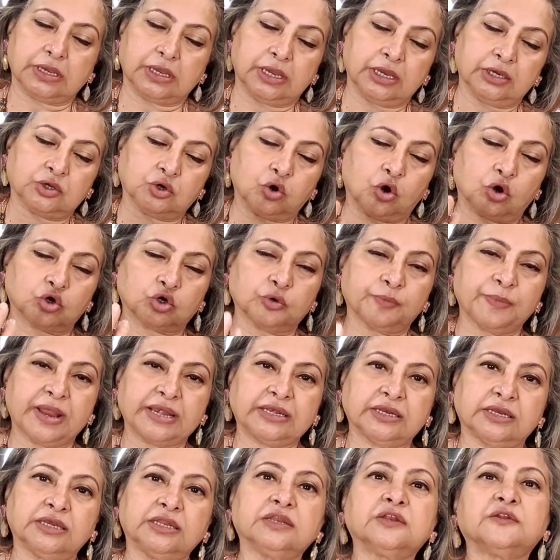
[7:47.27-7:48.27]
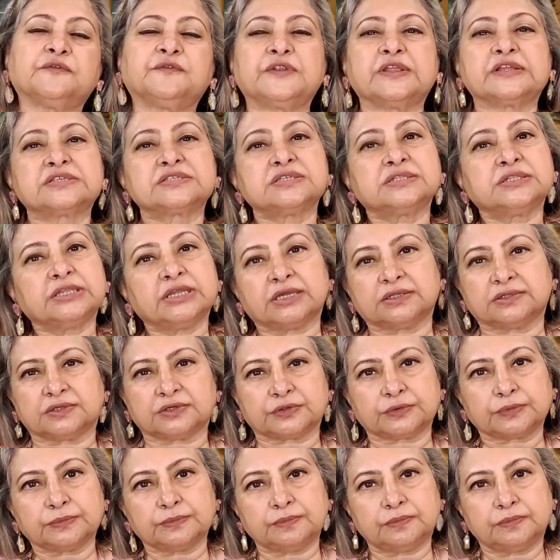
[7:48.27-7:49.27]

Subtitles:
it automatically reflects in the other.